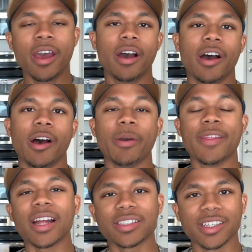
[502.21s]
and
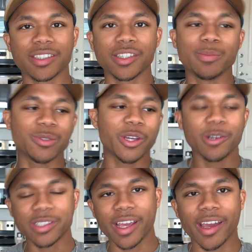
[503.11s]
that system, so
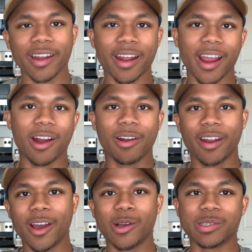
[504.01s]
your skin, hair,
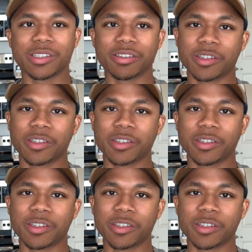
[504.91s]
nails,